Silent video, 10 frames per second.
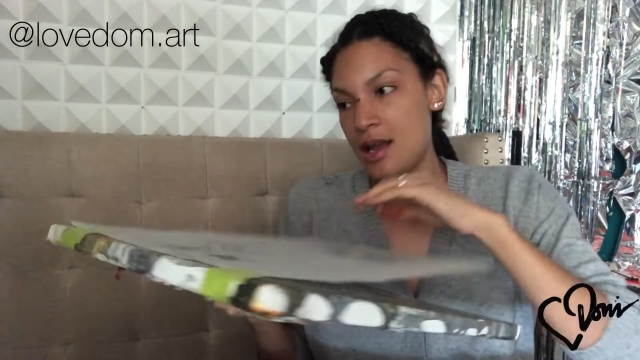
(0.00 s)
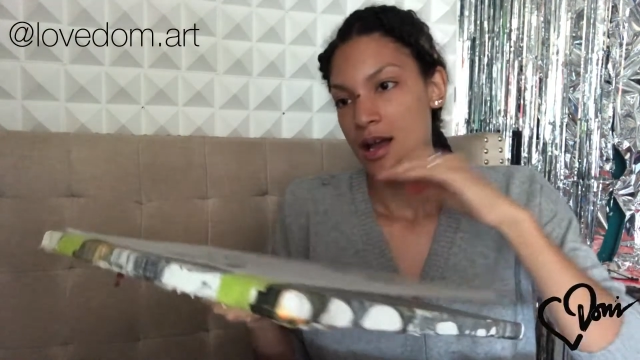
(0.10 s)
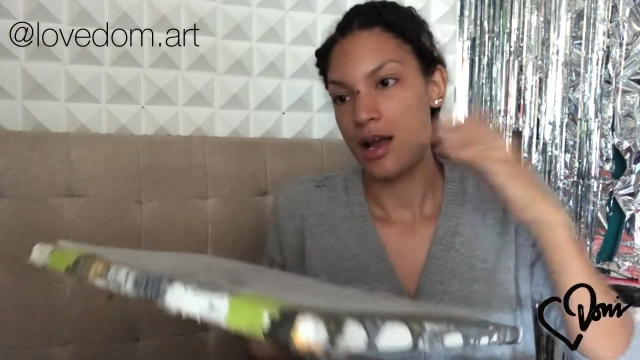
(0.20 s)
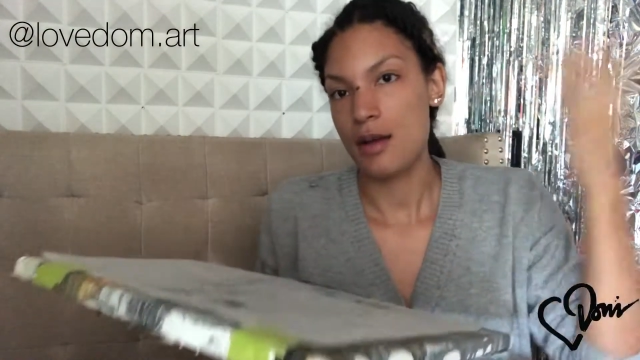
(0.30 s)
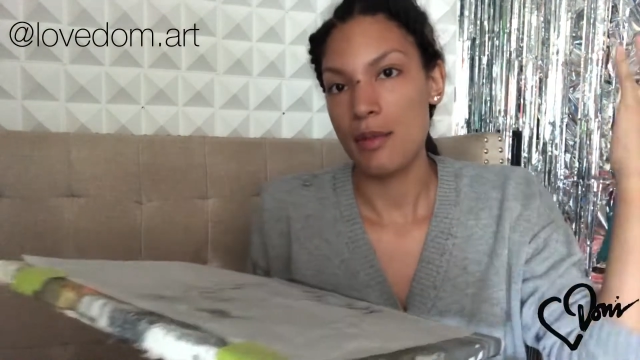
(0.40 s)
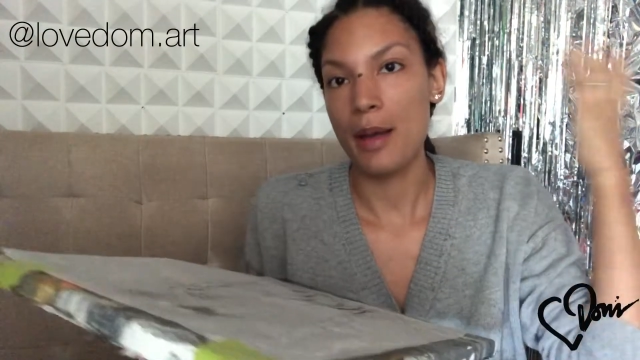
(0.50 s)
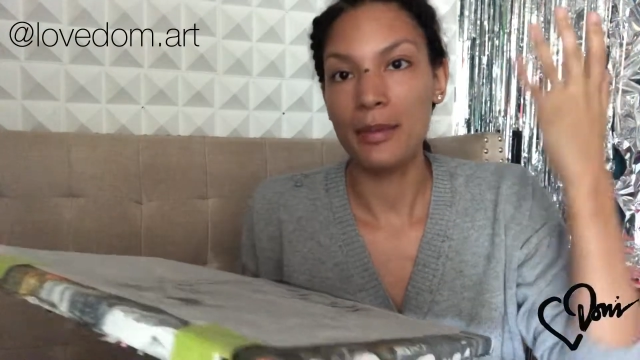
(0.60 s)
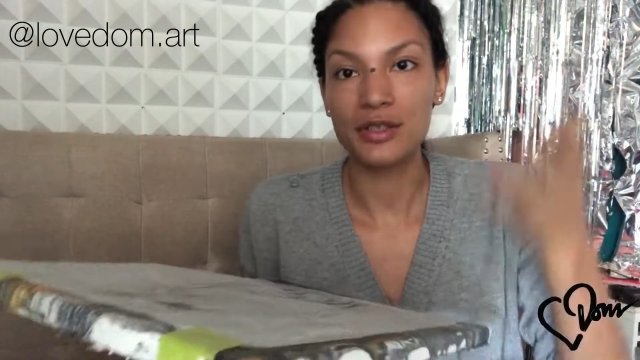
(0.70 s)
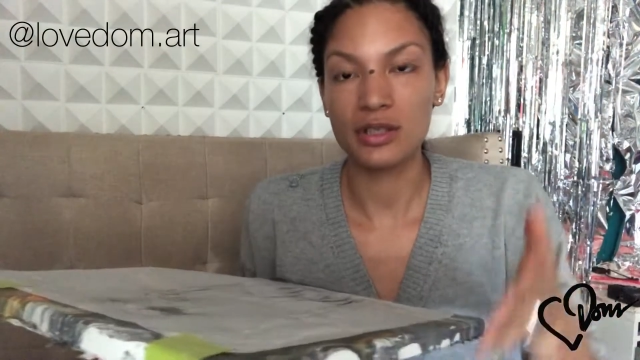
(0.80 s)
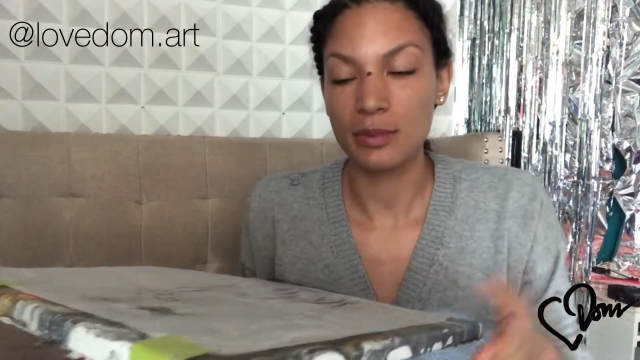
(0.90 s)
I
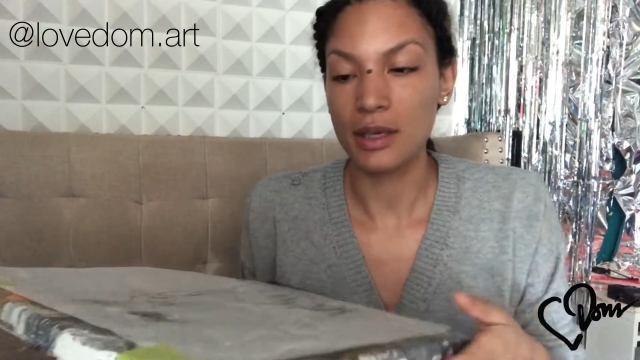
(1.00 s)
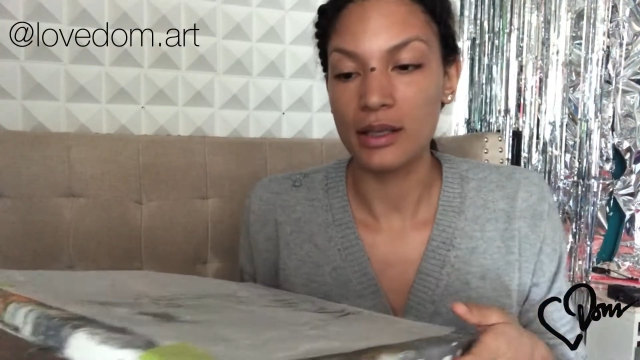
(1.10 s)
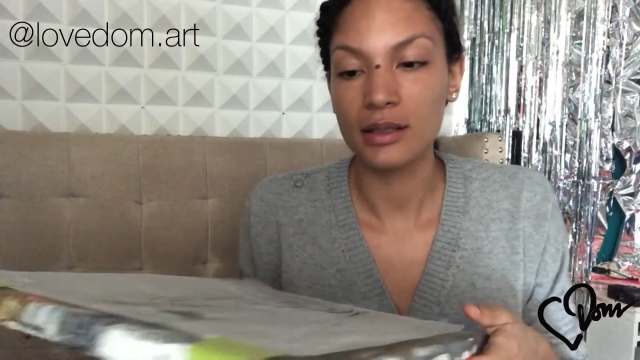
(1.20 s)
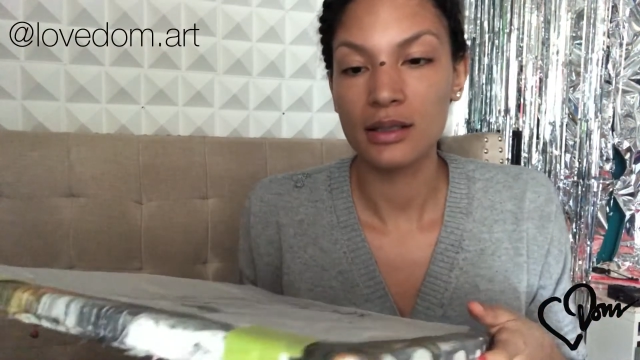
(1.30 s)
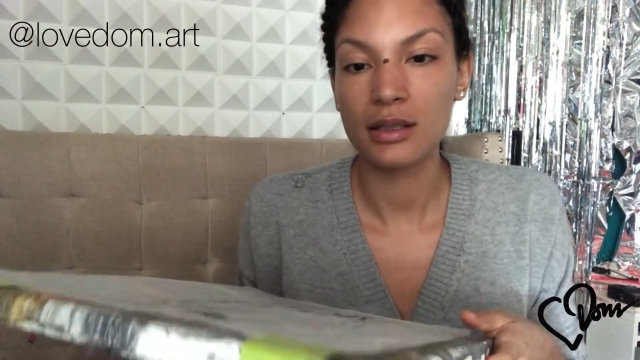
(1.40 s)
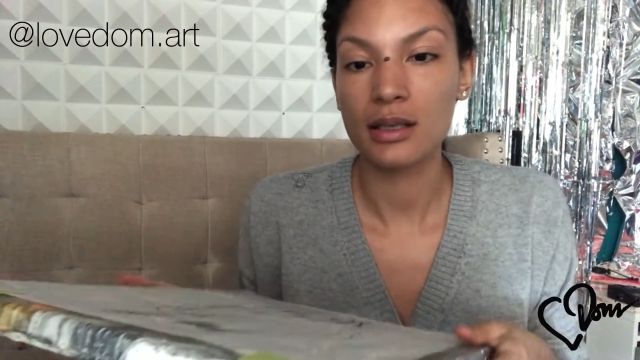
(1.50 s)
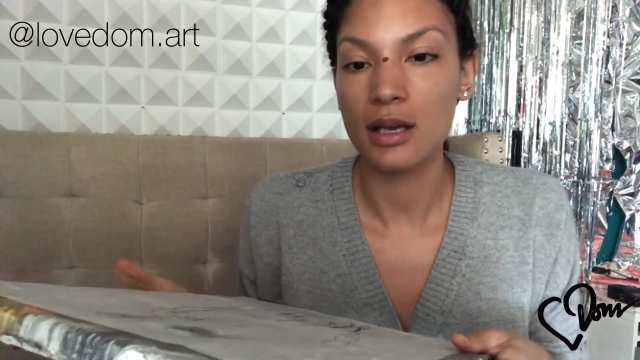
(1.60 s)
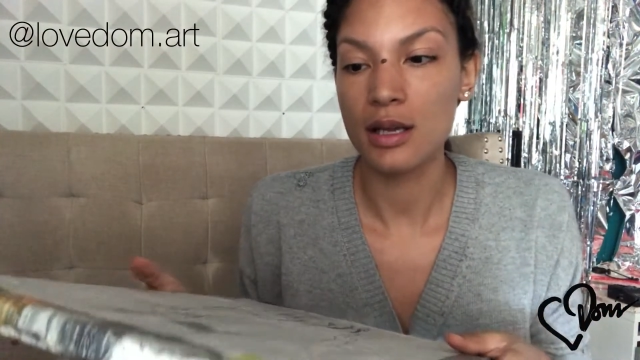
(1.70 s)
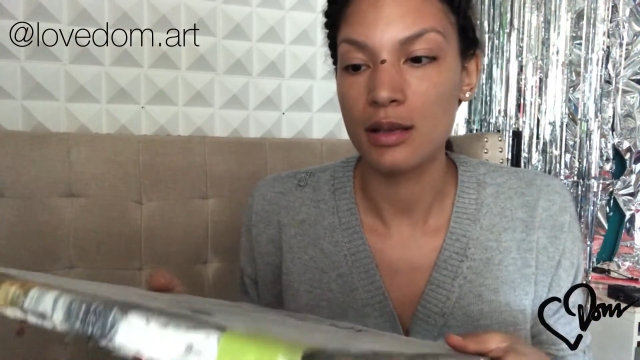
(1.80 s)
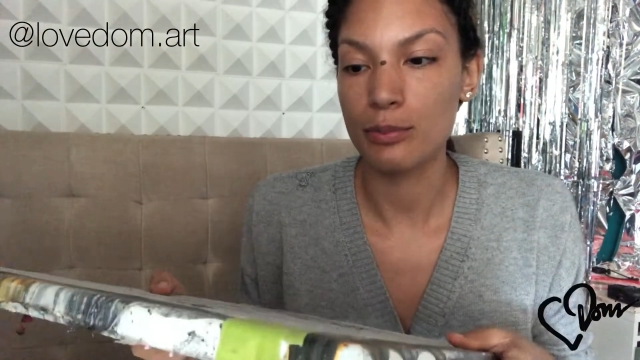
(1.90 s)
mentioned
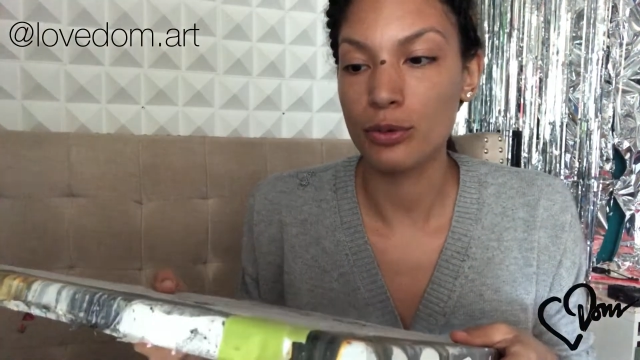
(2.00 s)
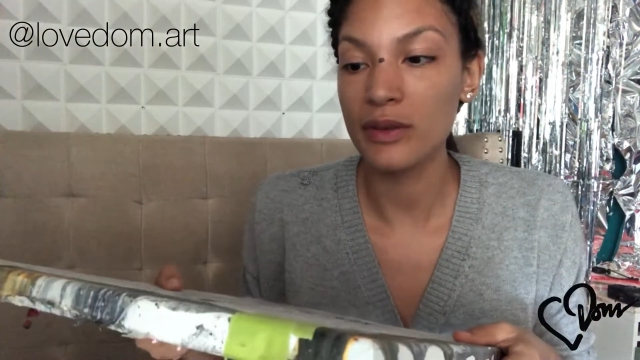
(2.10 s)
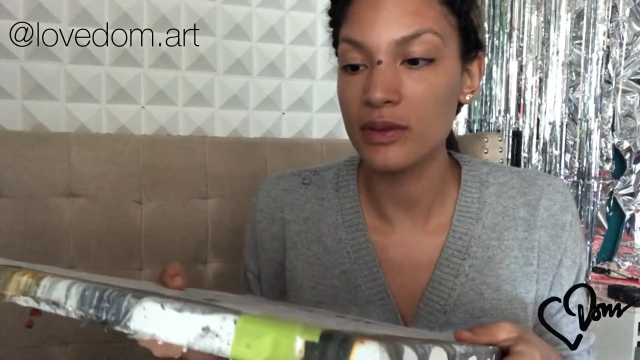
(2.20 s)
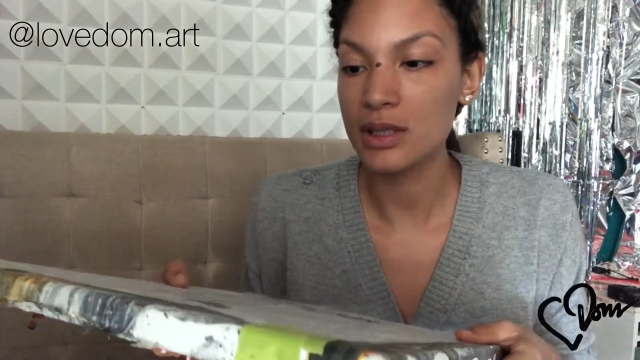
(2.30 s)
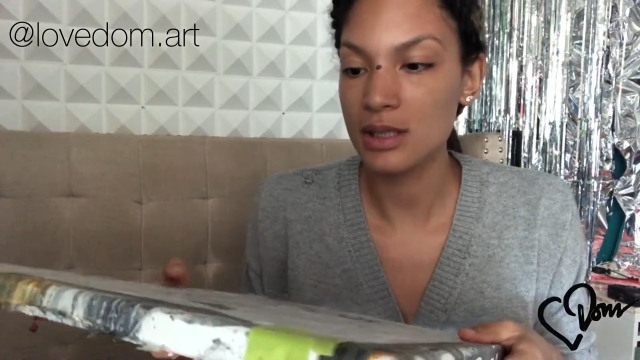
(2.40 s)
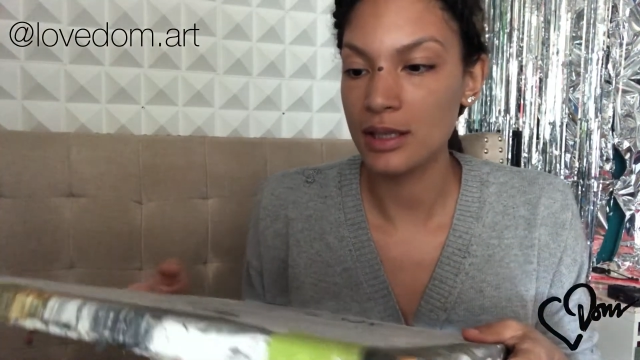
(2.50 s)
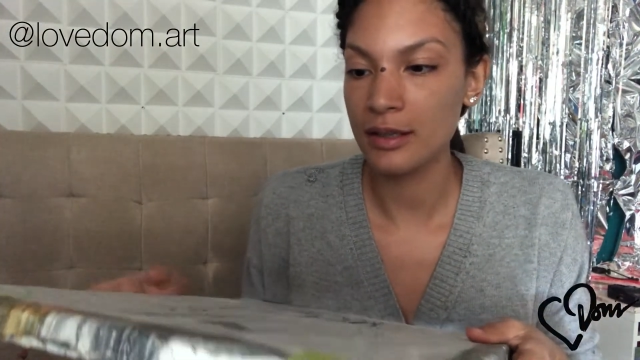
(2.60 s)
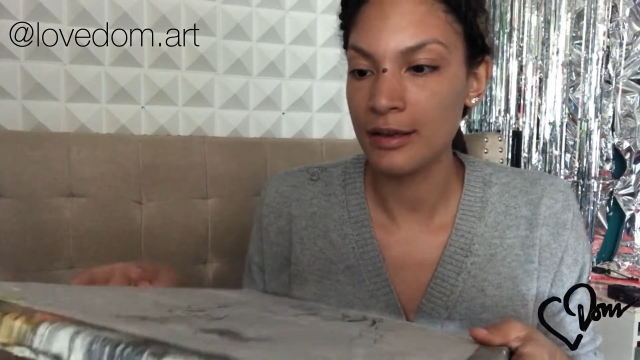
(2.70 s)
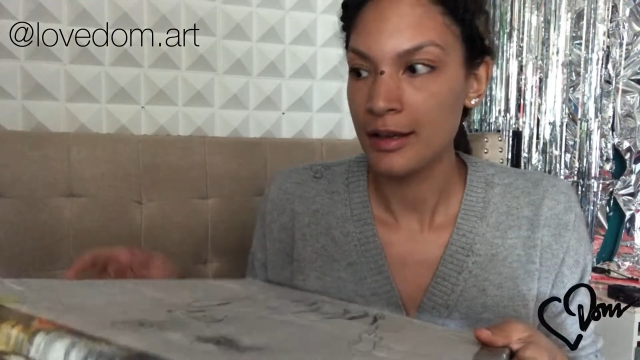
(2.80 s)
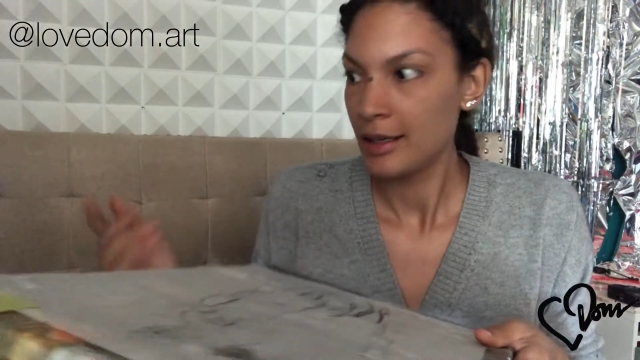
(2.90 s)
previously